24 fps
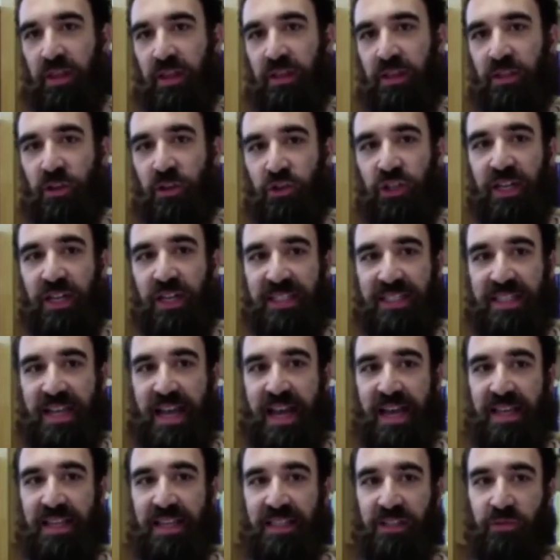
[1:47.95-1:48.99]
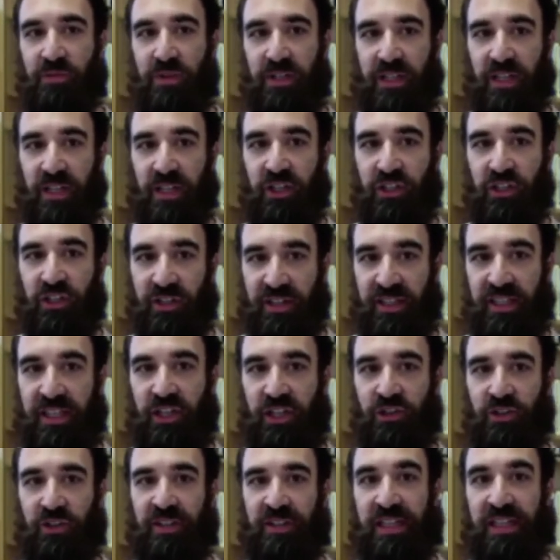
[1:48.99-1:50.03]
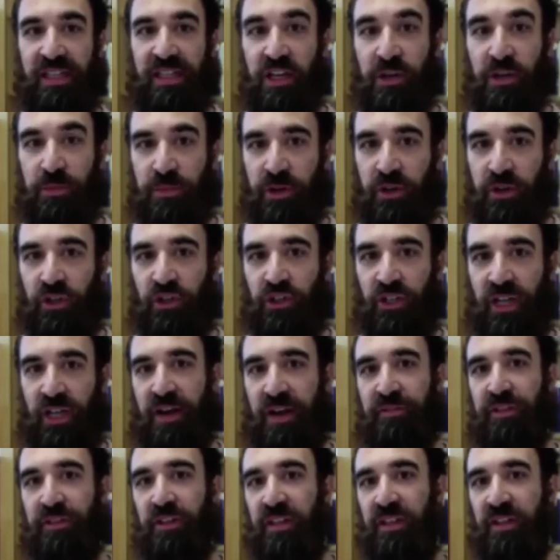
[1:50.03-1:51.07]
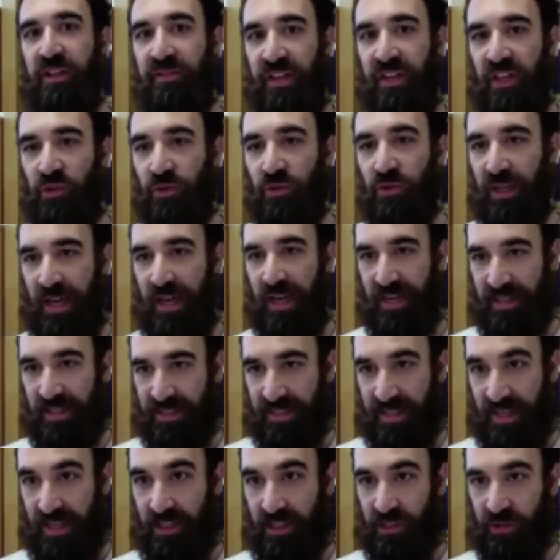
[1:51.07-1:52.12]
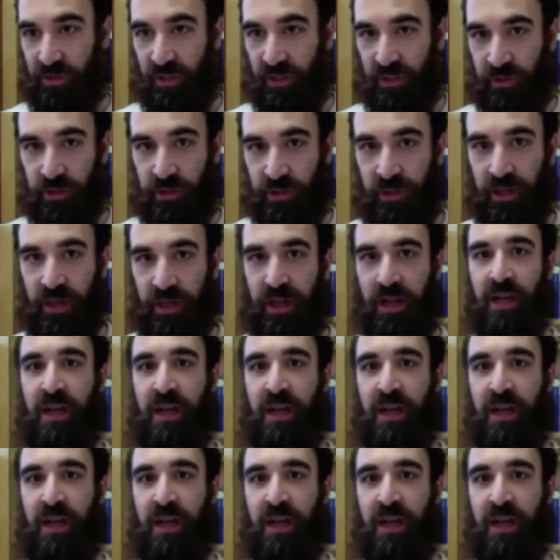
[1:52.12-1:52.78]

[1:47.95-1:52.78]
social science research tradition that emerged after the visual and sensory turn.